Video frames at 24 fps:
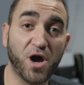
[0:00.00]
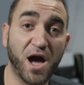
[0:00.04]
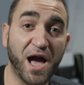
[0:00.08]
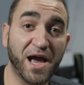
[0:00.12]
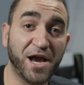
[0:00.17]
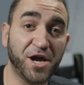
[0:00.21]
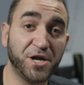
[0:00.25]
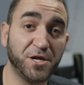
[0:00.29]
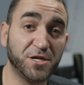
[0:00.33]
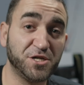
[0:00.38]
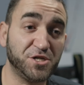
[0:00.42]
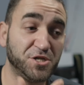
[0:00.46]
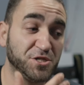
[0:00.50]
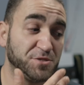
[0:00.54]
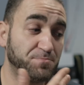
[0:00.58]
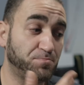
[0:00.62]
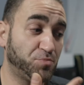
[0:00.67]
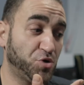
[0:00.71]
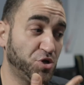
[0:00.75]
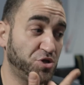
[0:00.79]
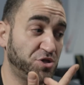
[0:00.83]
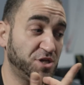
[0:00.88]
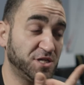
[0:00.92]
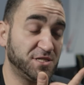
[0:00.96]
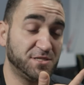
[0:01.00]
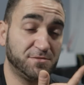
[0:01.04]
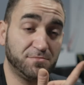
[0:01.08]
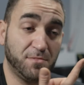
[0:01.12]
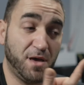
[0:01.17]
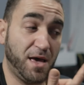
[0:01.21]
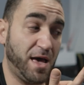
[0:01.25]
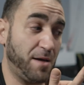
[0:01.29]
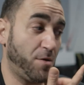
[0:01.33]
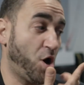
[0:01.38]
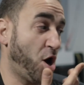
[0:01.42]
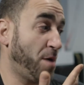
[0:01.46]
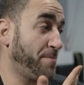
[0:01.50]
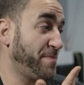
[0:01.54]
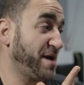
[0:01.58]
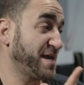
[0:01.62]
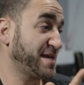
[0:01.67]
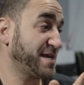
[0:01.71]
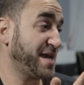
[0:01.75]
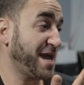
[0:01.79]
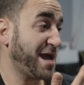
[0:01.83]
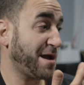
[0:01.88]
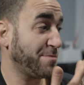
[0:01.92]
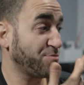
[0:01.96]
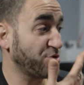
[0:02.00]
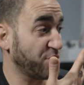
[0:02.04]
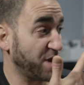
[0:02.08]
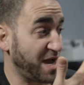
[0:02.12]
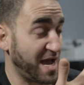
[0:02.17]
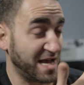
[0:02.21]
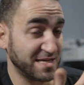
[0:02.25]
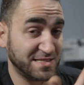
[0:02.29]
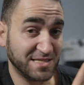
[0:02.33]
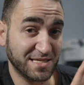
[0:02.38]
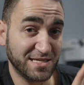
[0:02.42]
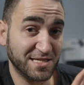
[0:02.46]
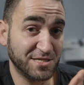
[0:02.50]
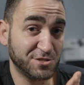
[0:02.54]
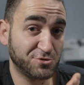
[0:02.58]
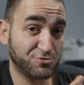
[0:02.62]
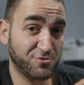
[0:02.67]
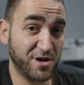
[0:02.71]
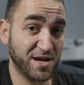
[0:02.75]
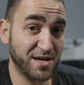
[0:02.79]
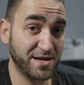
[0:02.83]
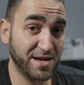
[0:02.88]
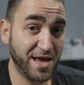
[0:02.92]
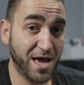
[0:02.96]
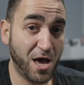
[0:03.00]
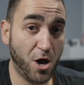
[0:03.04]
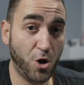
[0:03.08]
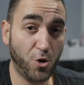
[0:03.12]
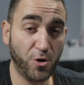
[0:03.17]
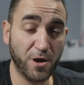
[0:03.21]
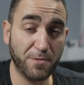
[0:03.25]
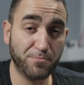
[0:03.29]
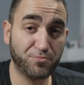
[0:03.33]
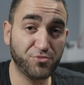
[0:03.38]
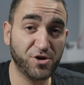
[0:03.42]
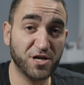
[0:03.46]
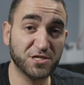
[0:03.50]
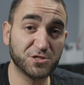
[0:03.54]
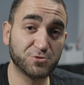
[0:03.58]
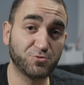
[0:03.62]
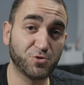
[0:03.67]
I'm going to just put this on my camera as it is right now and press